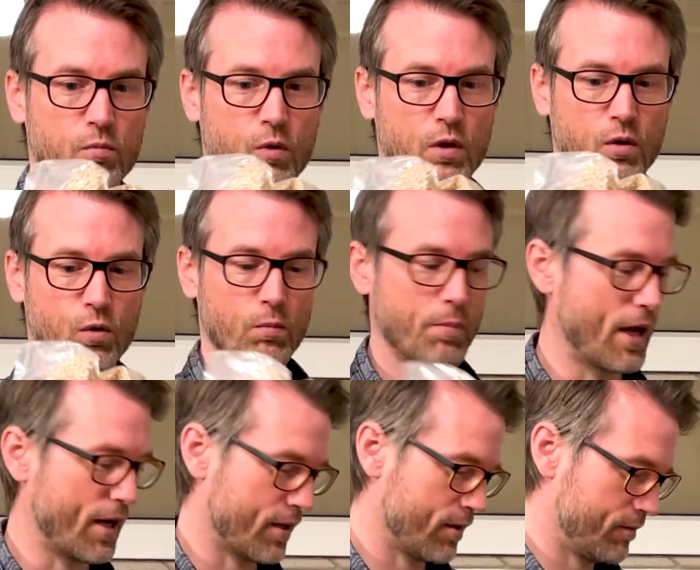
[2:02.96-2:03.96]
one whole
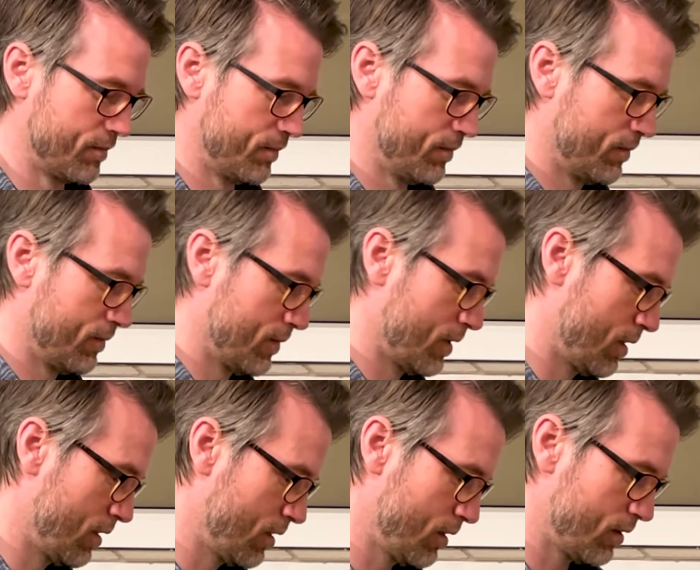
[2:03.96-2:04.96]
bag,
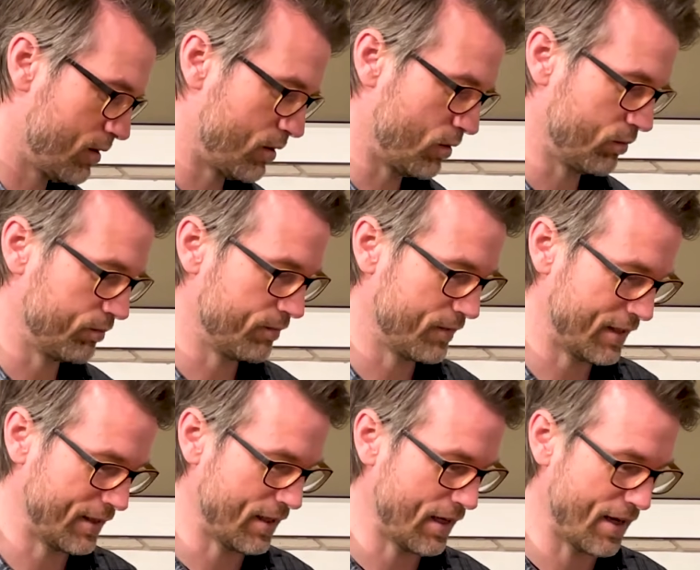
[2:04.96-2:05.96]
so
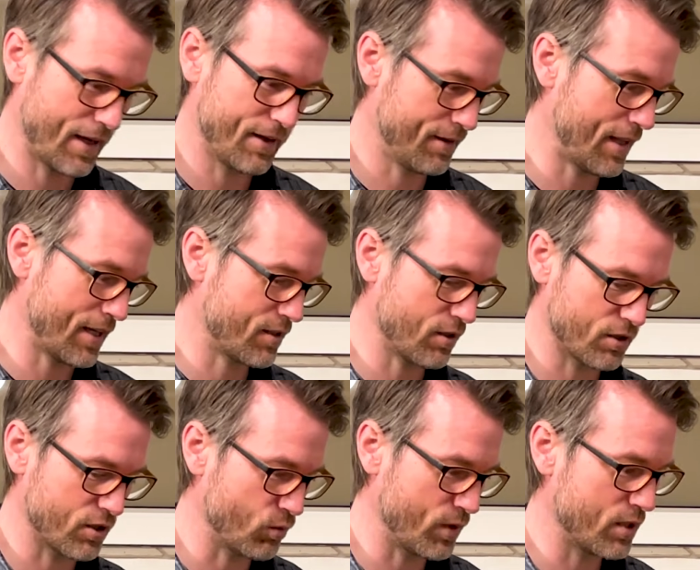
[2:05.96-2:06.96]
that's just
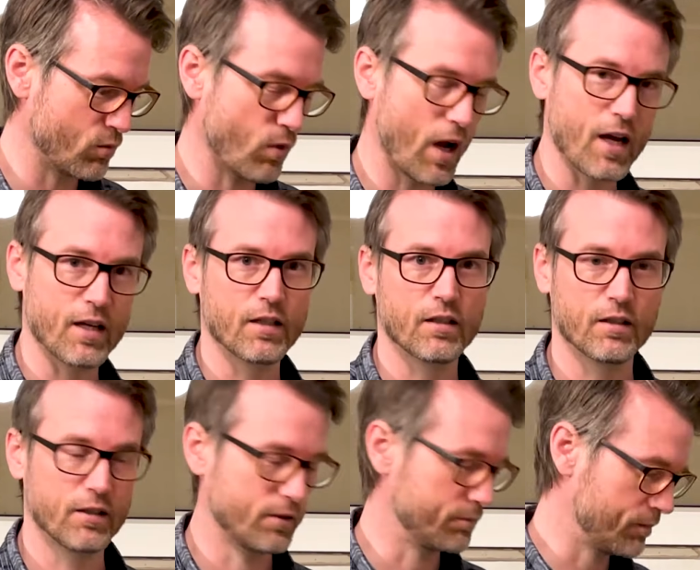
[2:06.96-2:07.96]
the reason why.
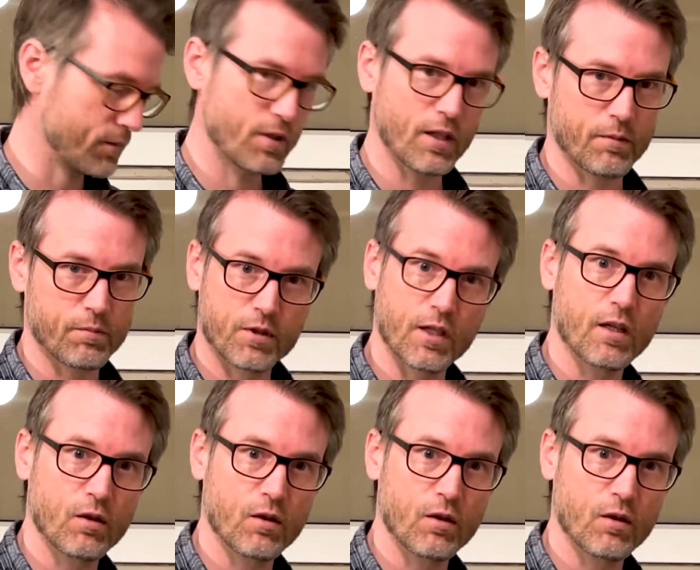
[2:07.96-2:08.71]
Yeah, take a